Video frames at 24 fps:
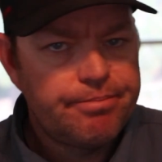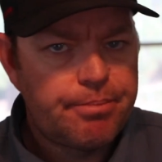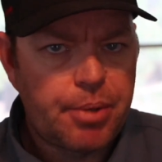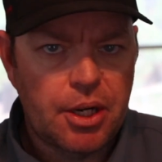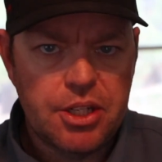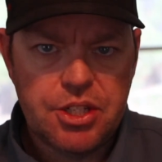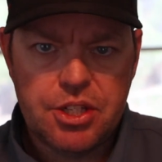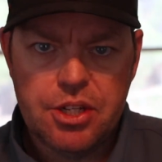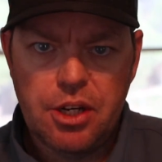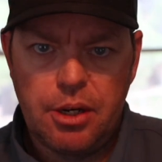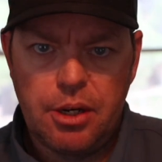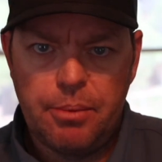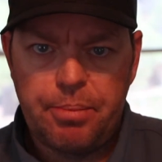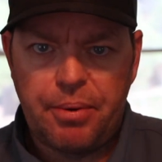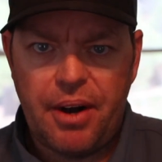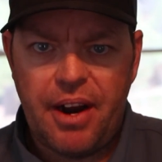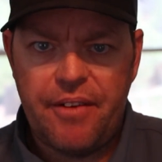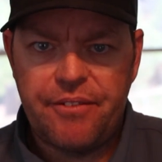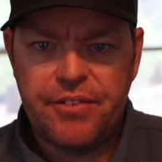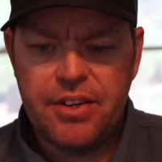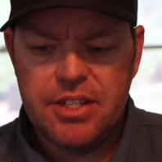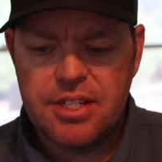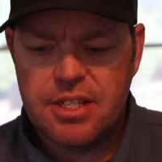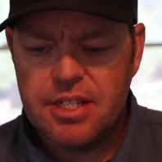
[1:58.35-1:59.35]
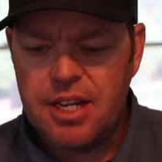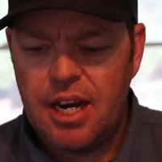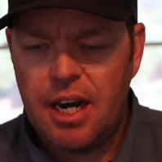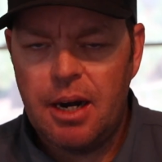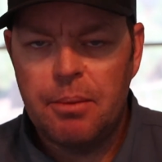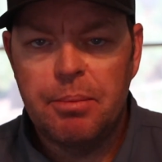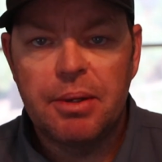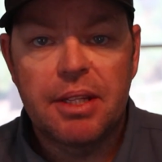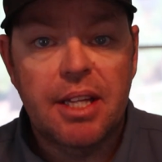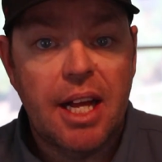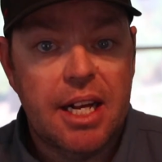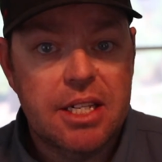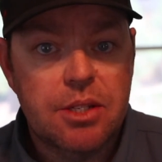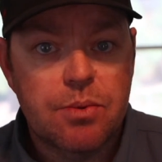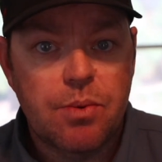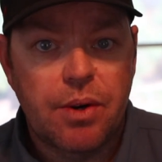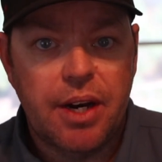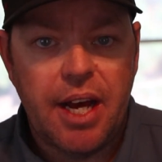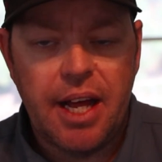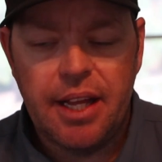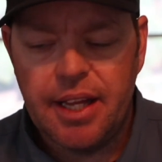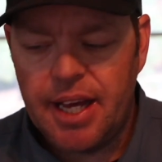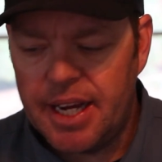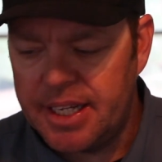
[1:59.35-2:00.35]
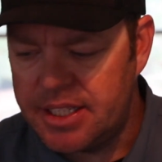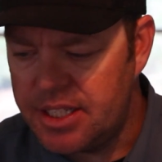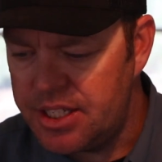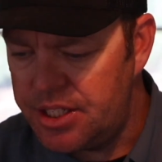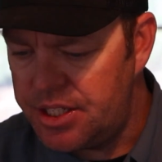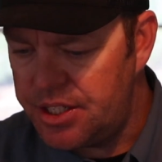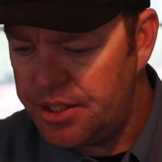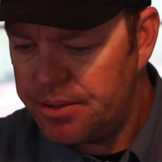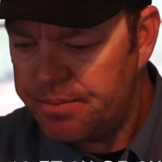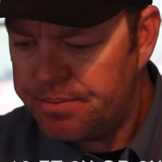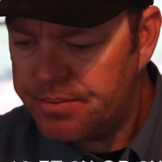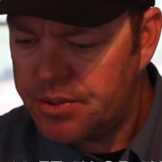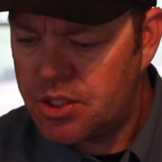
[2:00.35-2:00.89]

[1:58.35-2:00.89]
Personal preference there, but that's what I like to do.